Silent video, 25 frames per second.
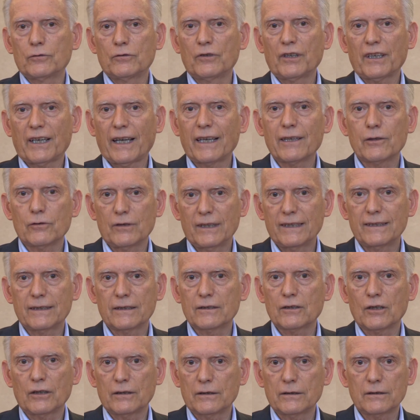to the
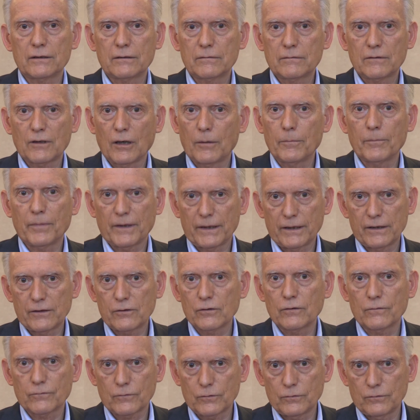regulated
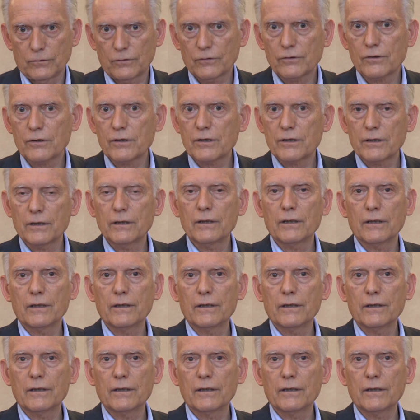companies, of course.